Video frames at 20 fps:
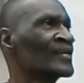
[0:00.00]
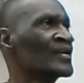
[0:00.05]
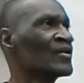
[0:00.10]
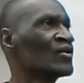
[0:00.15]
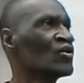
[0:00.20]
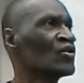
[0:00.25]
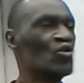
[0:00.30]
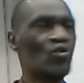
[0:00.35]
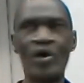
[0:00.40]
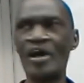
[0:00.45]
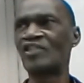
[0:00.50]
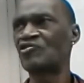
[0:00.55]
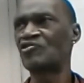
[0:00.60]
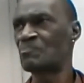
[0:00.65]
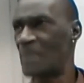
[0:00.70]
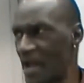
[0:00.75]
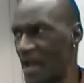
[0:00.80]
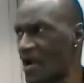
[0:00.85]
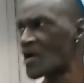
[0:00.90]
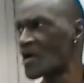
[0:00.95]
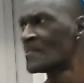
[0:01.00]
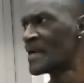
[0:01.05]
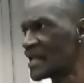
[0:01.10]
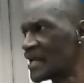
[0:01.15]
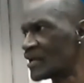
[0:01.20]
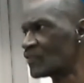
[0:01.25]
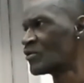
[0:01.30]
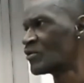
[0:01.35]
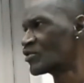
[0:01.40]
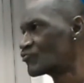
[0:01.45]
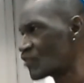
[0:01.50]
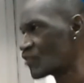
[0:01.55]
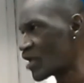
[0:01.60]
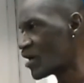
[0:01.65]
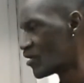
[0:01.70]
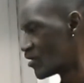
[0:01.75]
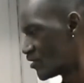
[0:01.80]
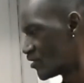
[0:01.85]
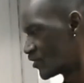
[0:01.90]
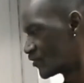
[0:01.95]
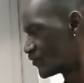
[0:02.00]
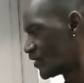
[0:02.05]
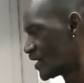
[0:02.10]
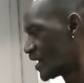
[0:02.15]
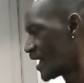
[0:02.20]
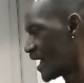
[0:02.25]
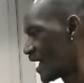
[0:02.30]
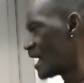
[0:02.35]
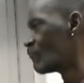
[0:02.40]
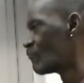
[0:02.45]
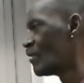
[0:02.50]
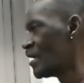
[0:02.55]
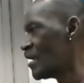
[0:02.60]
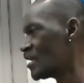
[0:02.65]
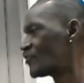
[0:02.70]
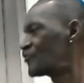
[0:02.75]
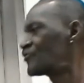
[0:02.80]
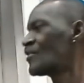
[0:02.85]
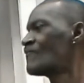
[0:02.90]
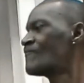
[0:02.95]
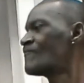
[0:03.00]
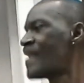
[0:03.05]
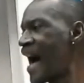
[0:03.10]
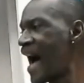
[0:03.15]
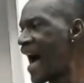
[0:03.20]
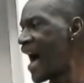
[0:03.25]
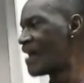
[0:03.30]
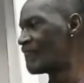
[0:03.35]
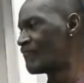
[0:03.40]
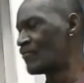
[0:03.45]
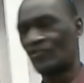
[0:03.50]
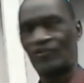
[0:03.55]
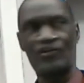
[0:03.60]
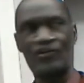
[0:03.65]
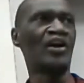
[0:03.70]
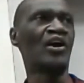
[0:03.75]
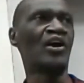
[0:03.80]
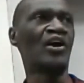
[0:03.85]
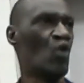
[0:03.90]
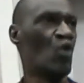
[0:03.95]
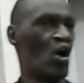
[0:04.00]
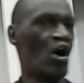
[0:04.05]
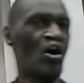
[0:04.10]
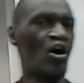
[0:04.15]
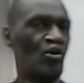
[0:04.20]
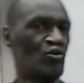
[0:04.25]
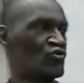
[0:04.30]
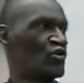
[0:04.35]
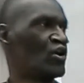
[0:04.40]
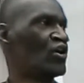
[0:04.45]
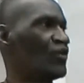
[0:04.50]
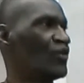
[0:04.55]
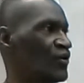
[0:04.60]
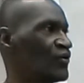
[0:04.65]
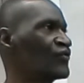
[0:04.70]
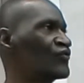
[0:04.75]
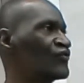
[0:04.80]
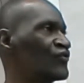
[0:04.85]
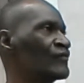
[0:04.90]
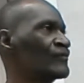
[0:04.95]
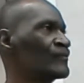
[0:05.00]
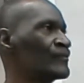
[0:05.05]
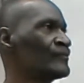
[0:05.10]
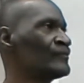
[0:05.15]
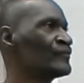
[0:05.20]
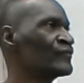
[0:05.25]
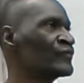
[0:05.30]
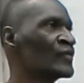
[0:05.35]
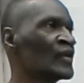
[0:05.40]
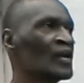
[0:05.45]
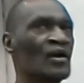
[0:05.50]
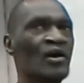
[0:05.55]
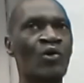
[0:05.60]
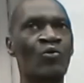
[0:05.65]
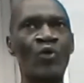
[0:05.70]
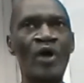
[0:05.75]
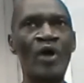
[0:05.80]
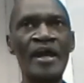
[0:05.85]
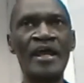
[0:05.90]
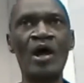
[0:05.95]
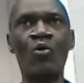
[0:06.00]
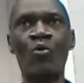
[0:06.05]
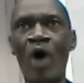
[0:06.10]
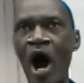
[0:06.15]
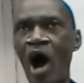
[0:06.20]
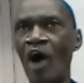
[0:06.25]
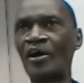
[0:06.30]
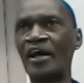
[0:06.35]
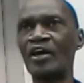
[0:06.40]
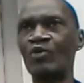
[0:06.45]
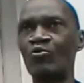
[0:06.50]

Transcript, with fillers: who experimented with drugs. And we the survivors of the war on drugs. We the walking